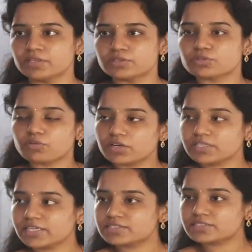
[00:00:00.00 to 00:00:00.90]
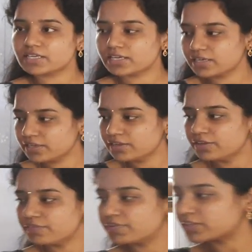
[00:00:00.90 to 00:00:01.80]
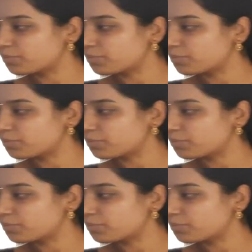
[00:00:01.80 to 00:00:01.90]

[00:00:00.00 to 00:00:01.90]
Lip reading: So what you can say? When the